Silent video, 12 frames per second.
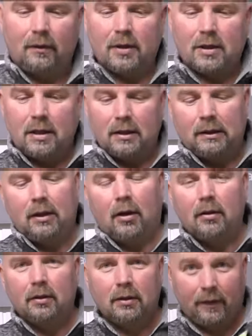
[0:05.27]
for sale
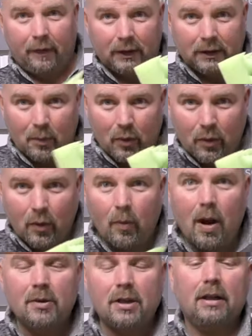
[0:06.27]
on the FilterPro
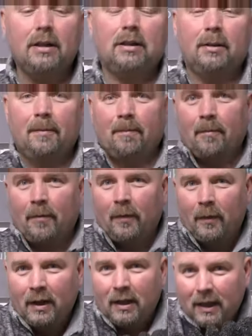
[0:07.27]
website.
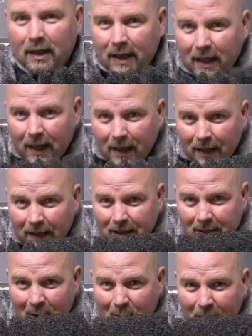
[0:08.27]

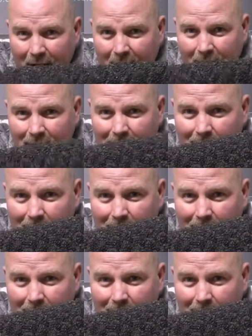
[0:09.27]
That's them there.